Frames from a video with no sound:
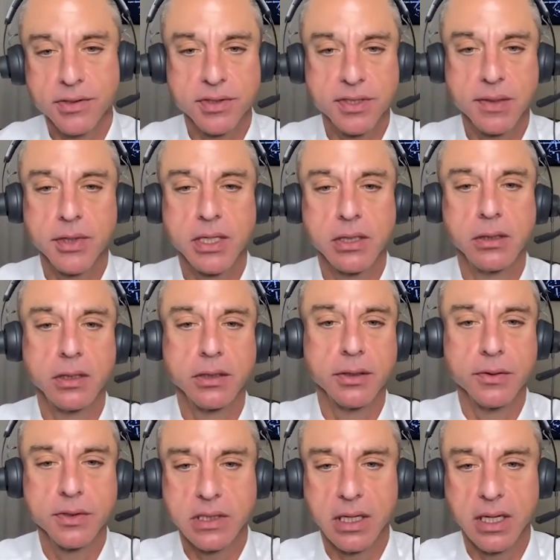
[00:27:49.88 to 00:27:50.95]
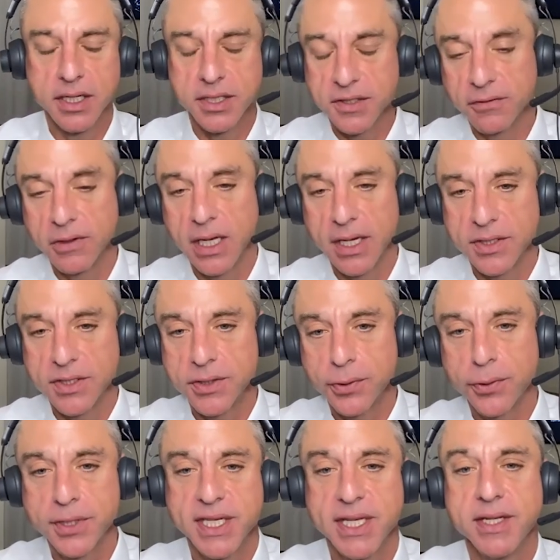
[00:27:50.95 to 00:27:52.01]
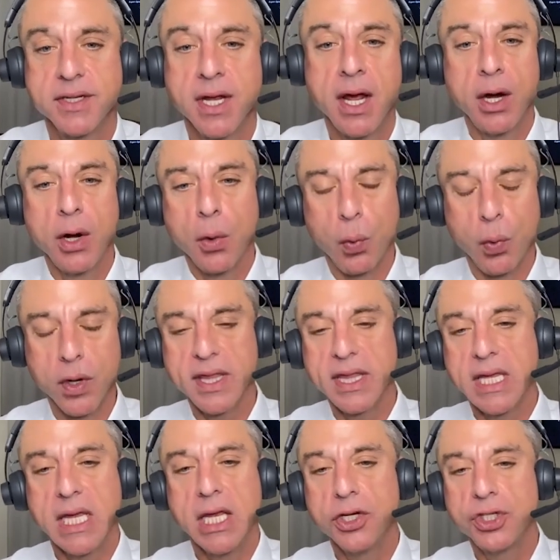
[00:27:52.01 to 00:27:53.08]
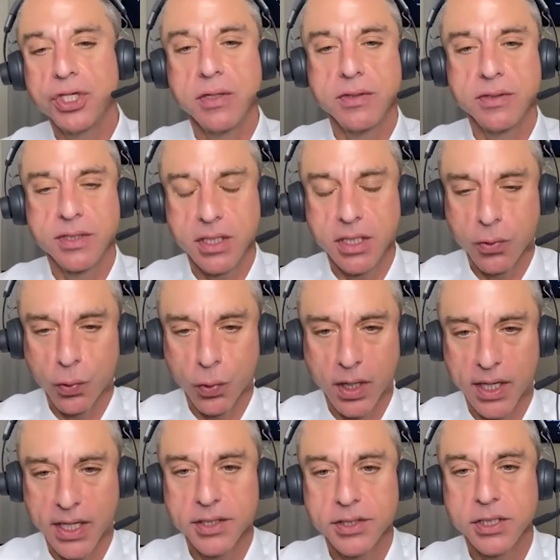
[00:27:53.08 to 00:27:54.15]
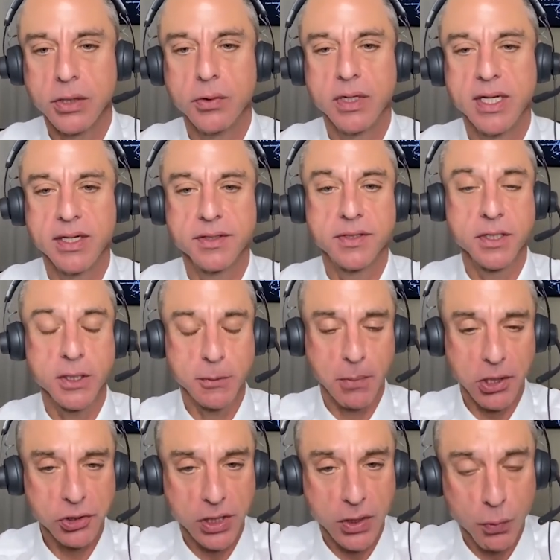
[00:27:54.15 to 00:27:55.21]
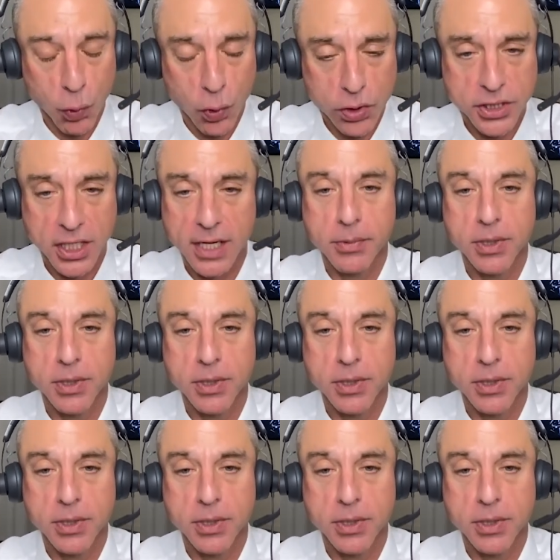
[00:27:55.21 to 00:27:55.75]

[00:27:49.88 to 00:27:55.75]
or something along those lines, flying sorties, one of the issues that you run into is, especially in wartime